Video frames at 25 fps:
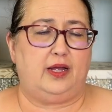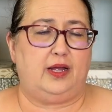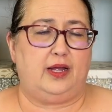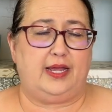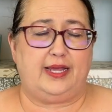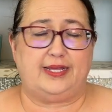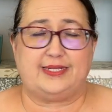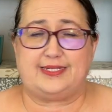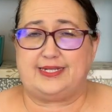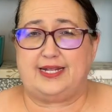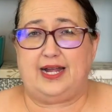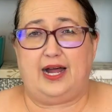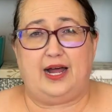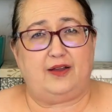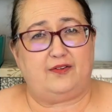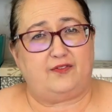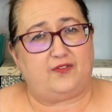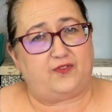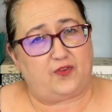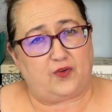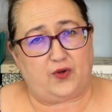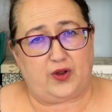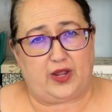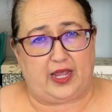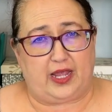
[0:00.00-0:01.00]
is not
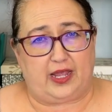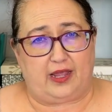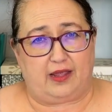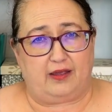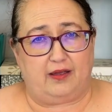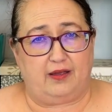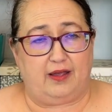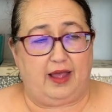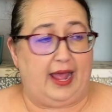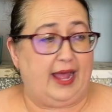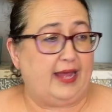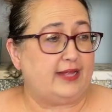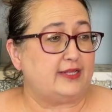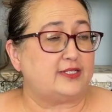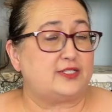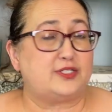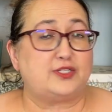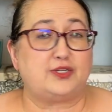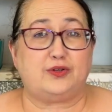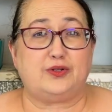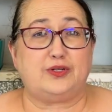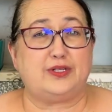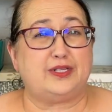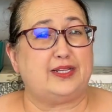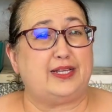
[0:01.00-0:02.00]
free. And
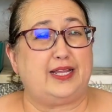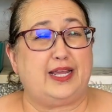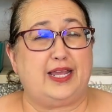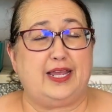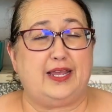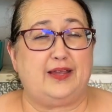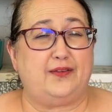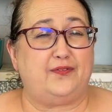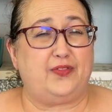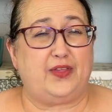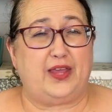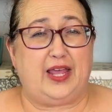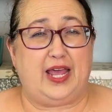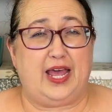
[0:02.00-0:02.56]
certainly, if they